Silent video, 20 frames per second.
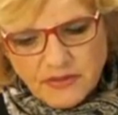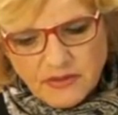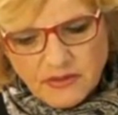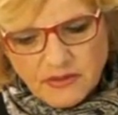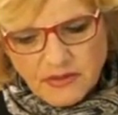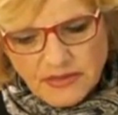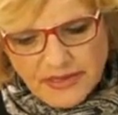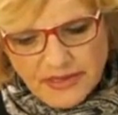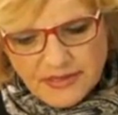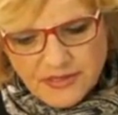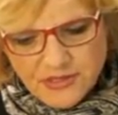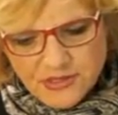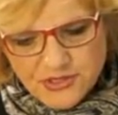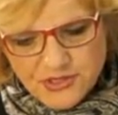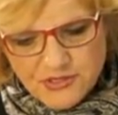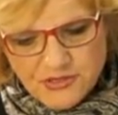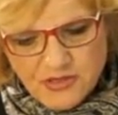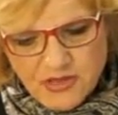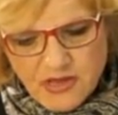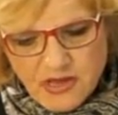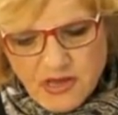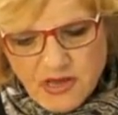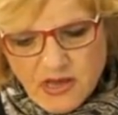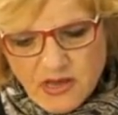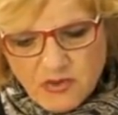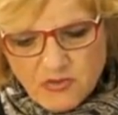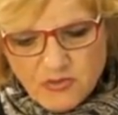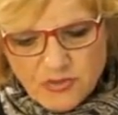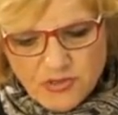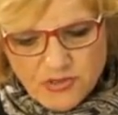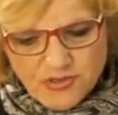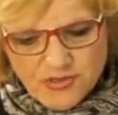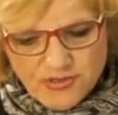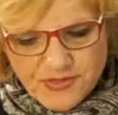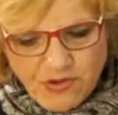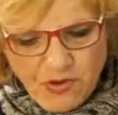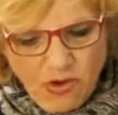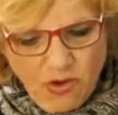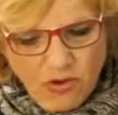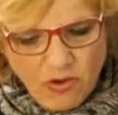collection, which is
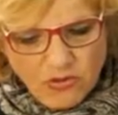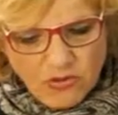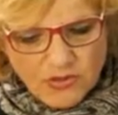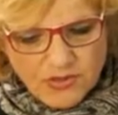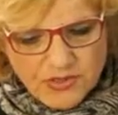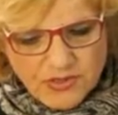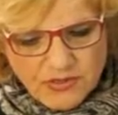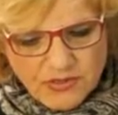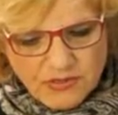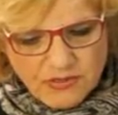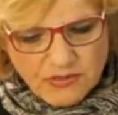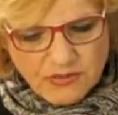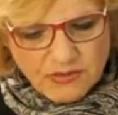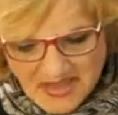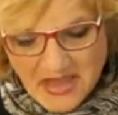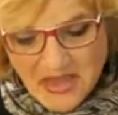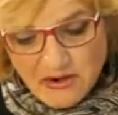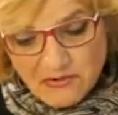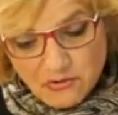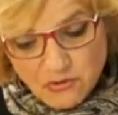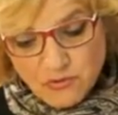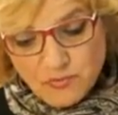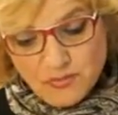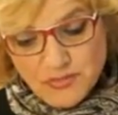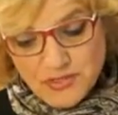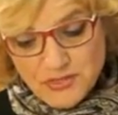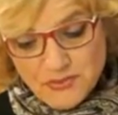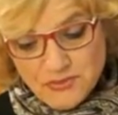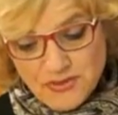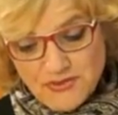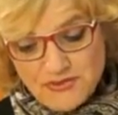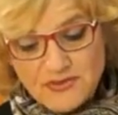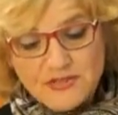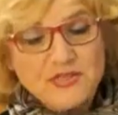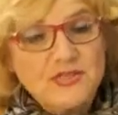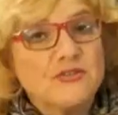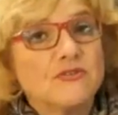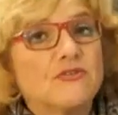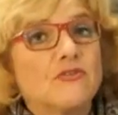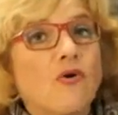called A Room Between the
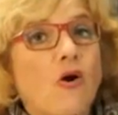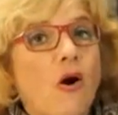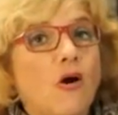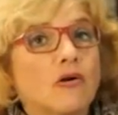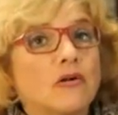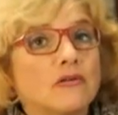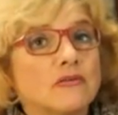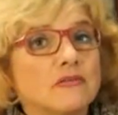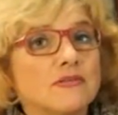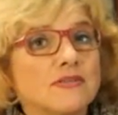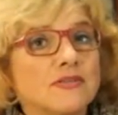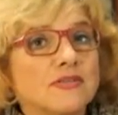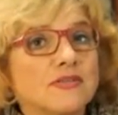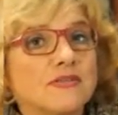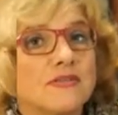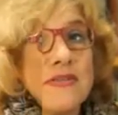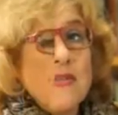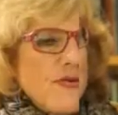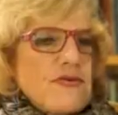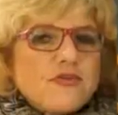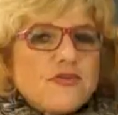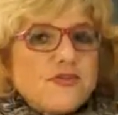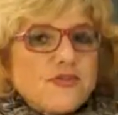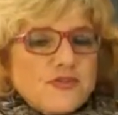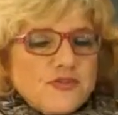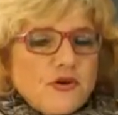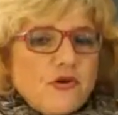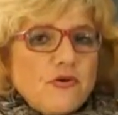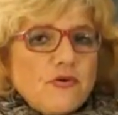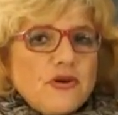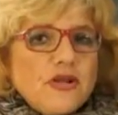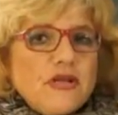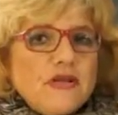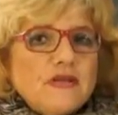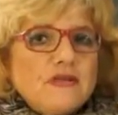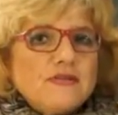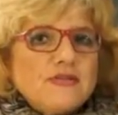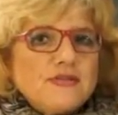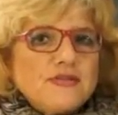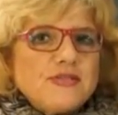Two Goggles. So the story
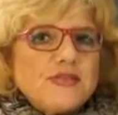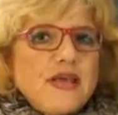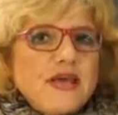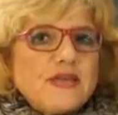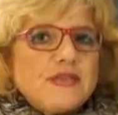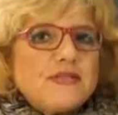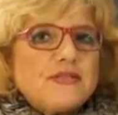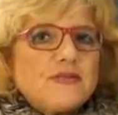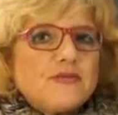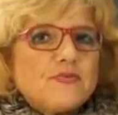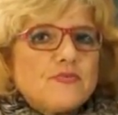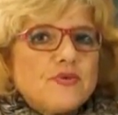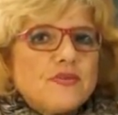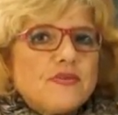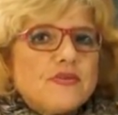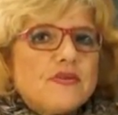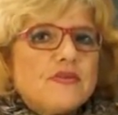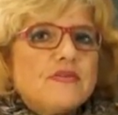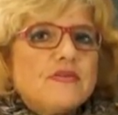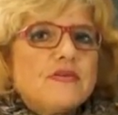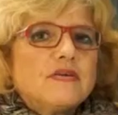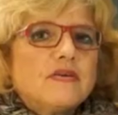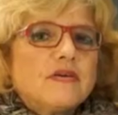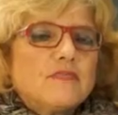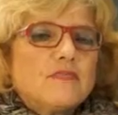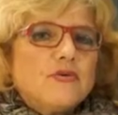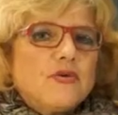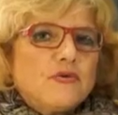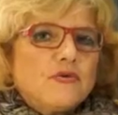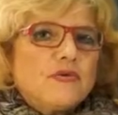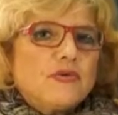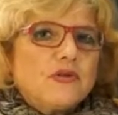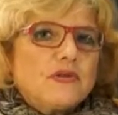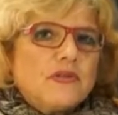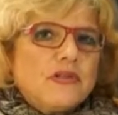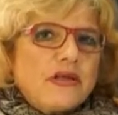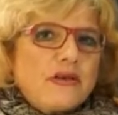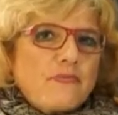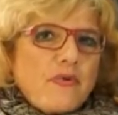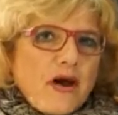is set within the
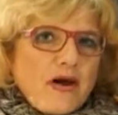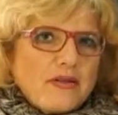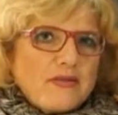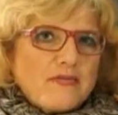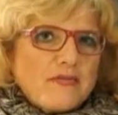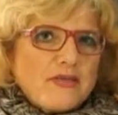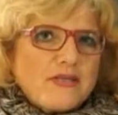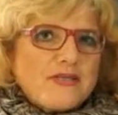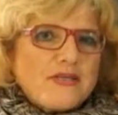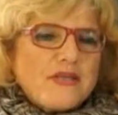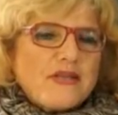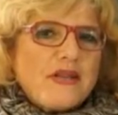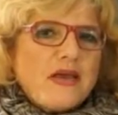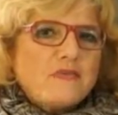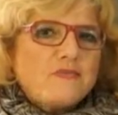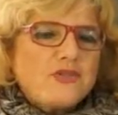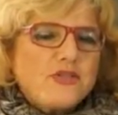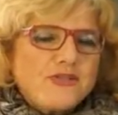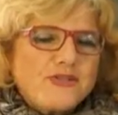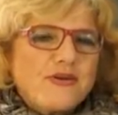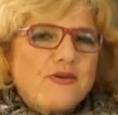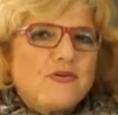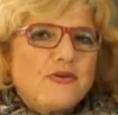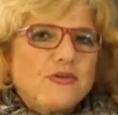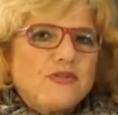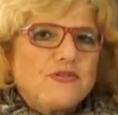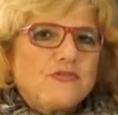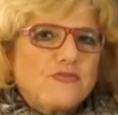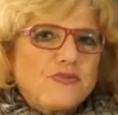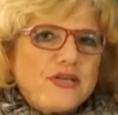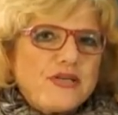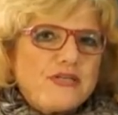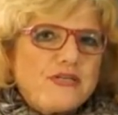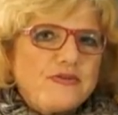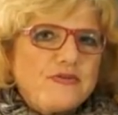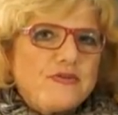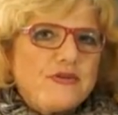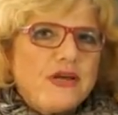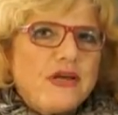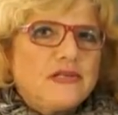communal apartment, and I'm just going to read
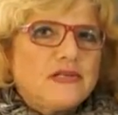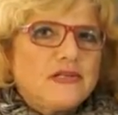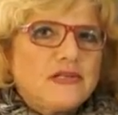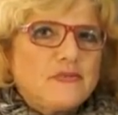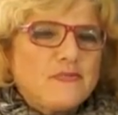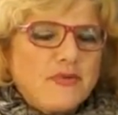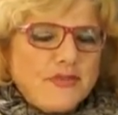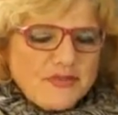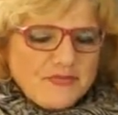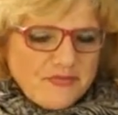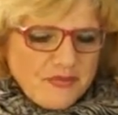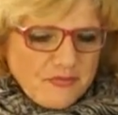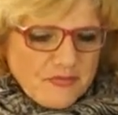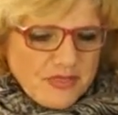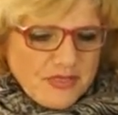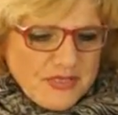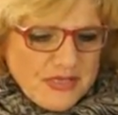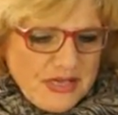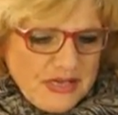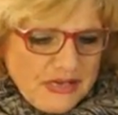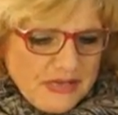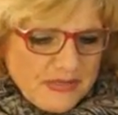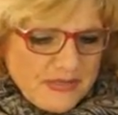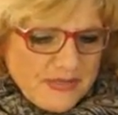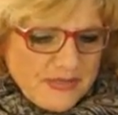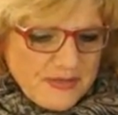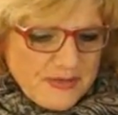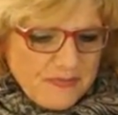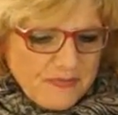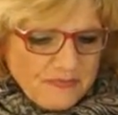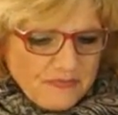you a little bit from the text.